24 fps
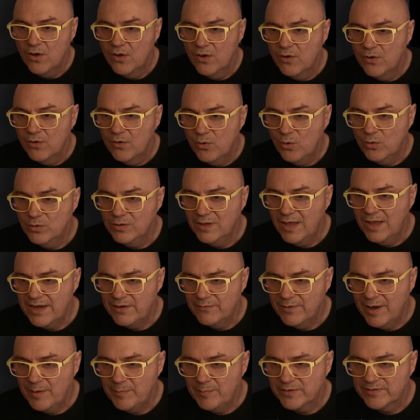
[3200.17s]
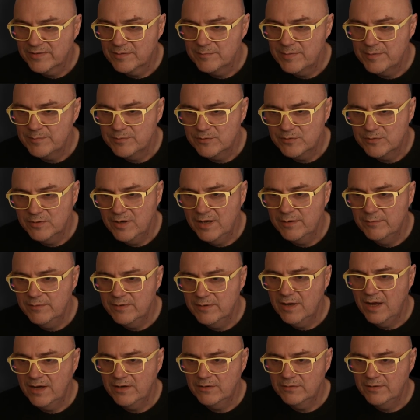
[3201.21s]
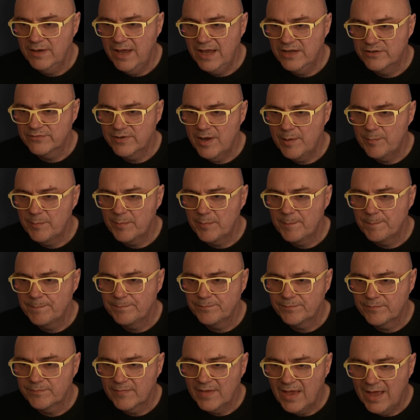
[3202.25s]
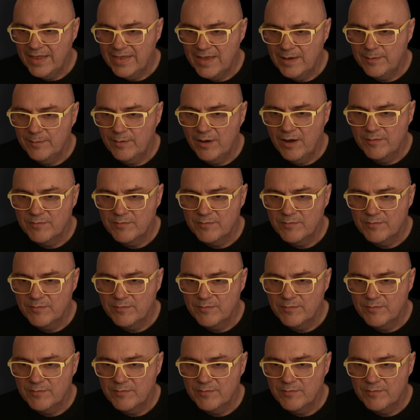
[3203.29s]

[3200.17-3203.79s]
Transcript: or light wrap as some people call it. I call it edge wrap. And then I'm going to